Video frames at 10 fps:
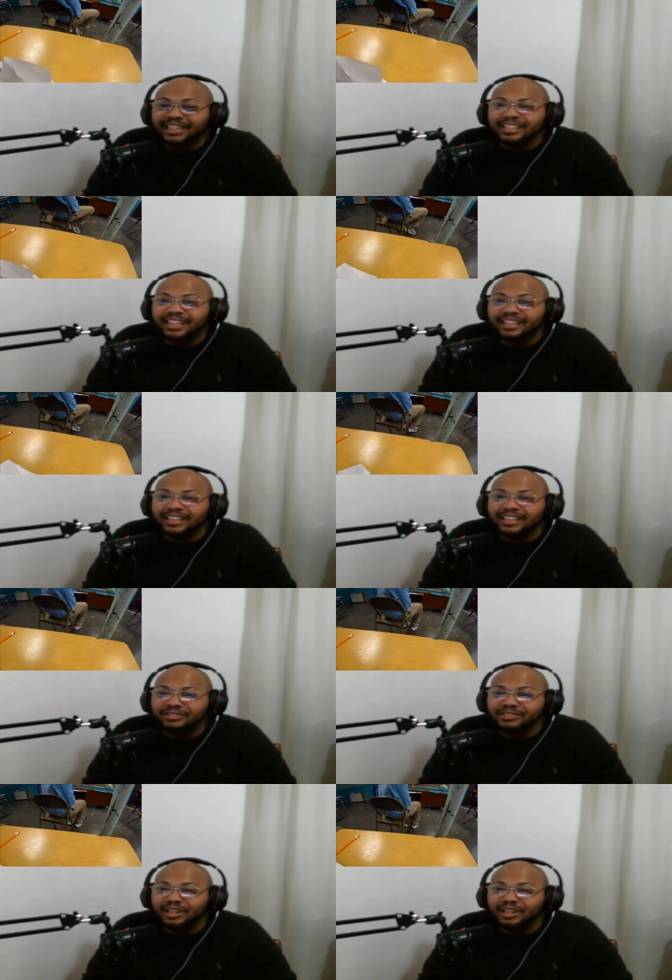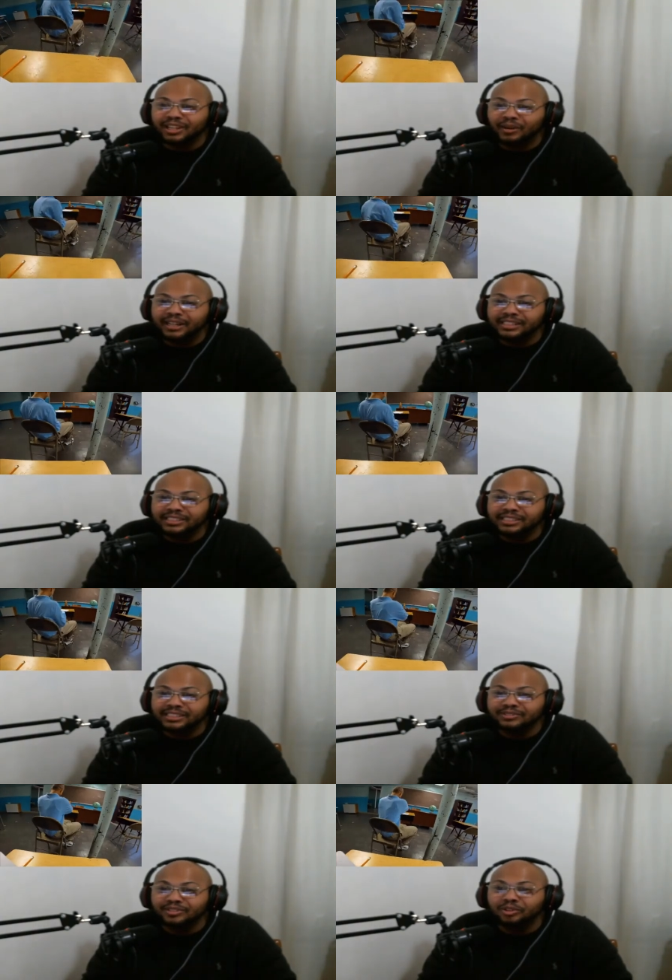that they've snuck their way into
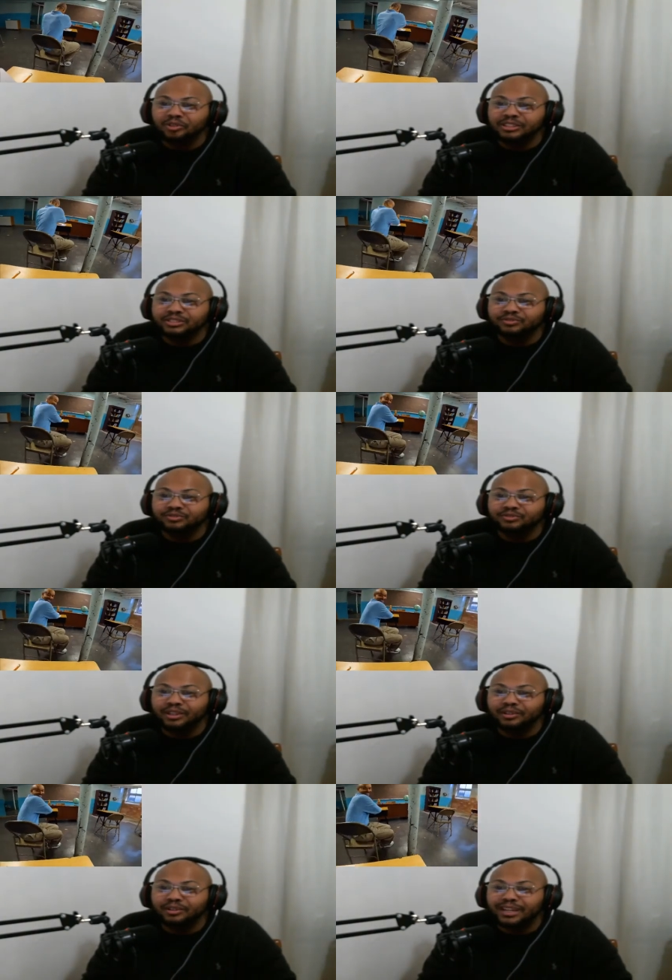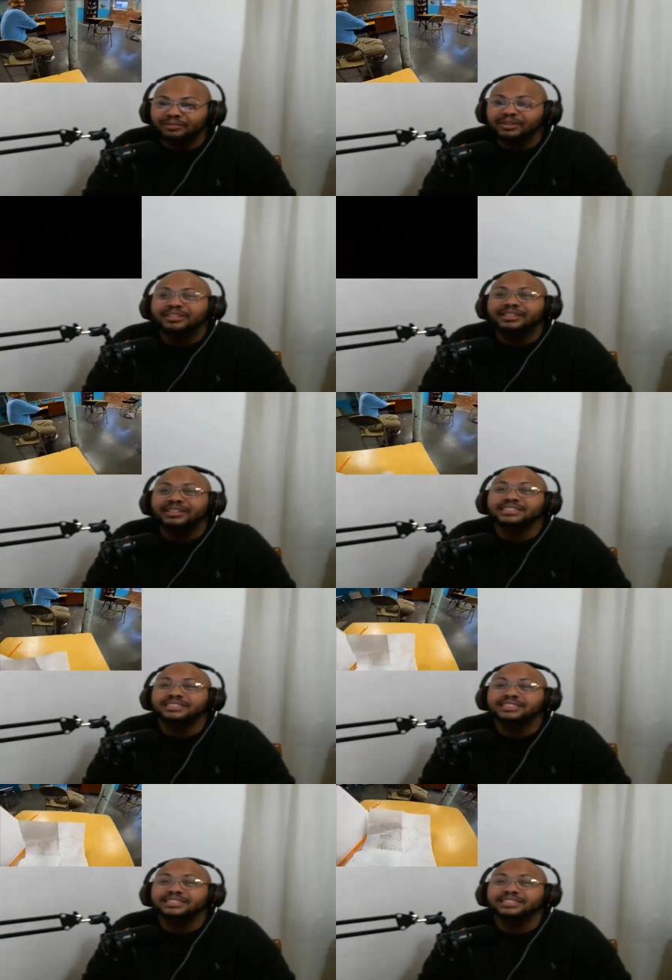to record this video, man? But this is
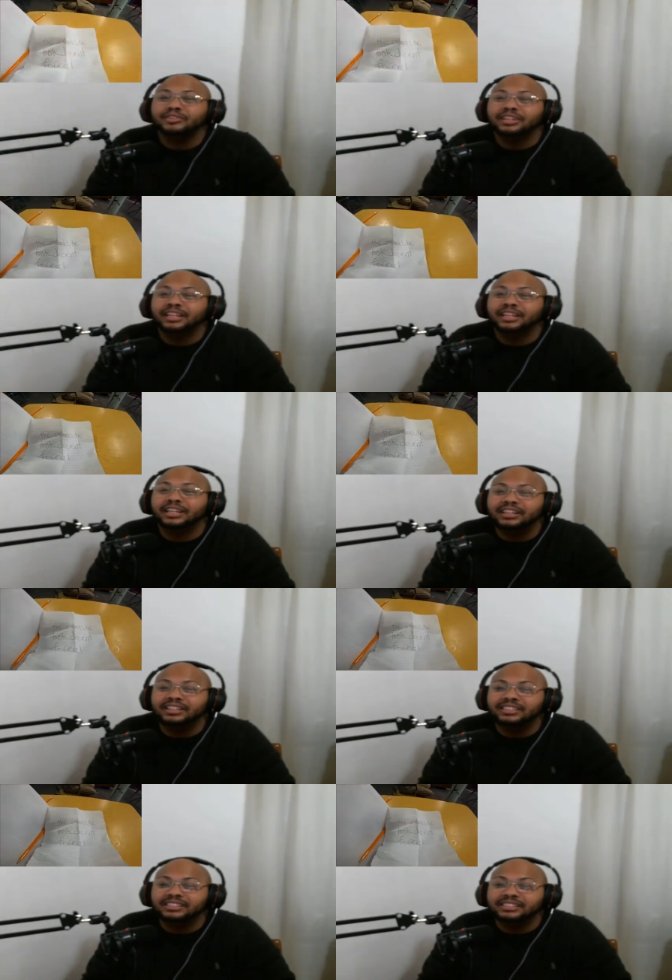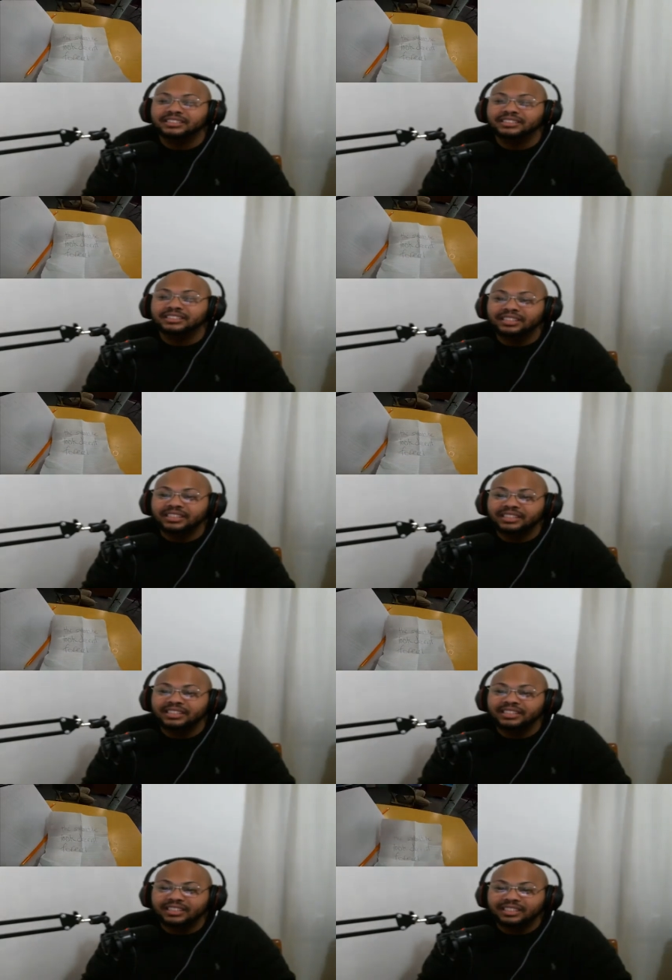still really how it is.
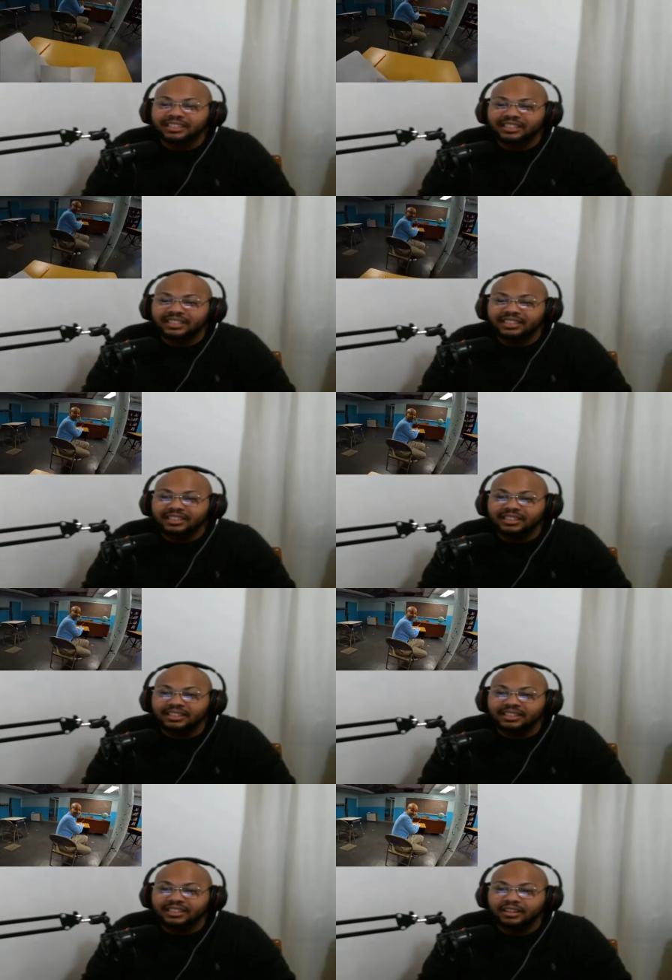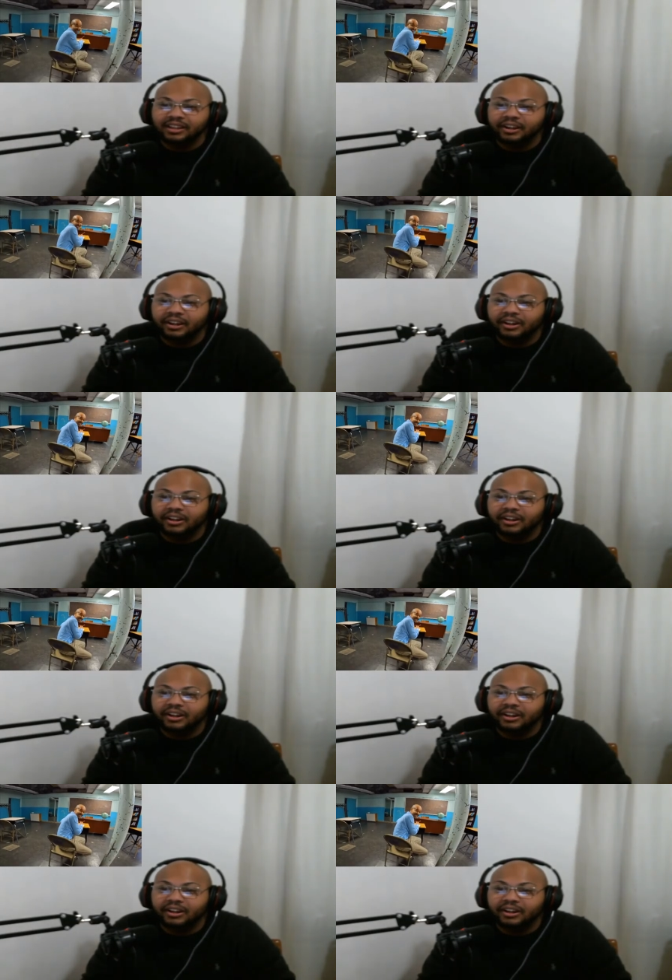Right, bro, right?